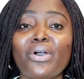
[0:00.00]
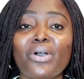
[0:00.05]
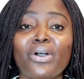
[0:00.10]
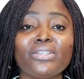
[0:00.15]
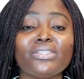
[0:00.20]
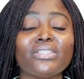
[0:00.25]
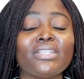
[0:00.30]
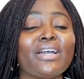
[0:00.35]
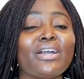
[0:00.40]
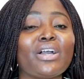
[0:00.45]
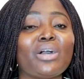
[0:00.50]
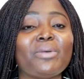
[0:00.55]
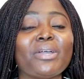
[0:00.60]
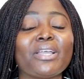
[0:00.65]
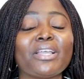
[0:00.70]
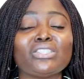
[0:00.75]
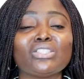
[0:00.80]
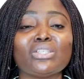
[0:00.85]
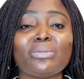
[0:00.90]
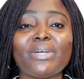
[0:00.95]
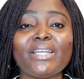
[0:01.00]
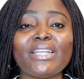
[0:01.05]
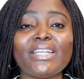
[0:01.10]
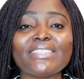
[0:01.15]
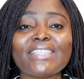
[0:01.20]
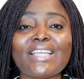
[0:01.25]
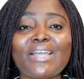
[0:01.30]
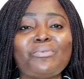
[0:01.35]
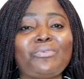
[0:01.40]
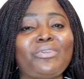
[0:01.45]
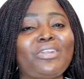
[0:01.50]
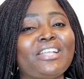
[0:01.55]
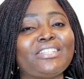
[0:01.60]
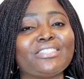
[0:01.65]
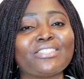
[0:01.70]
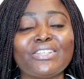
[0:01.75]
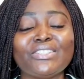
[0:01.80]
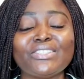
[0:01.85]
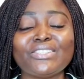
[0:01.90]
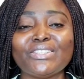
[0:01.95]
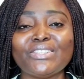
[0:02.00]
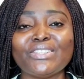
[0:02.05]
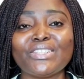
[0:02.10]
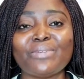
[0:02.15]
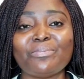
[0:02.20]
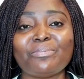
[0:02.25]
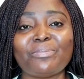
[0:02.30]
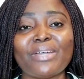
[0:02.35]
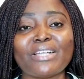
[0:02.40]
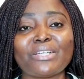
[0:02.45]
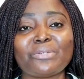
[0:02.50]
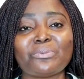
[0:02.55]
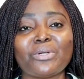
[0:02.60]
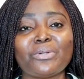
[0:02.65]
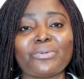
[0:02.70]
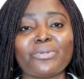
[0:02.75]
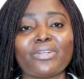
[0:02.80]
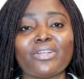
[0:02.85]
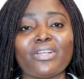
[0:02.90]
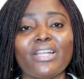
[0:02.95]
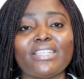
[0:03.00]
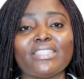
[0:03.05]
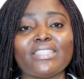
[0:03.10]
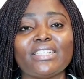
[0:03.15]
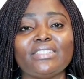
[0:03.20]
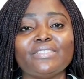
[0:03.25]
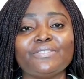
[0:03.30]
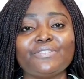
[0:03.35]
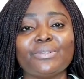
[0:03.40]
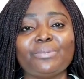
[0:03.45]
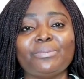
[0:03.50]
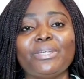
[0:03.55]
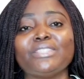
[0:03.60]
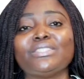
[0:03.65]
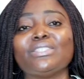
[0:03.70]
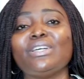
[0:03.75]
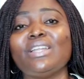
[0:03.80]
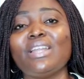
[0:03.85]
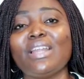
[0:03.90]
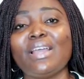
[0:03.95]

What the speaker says: Until I come again some other time, let's continue to impact the world with knowledge and information.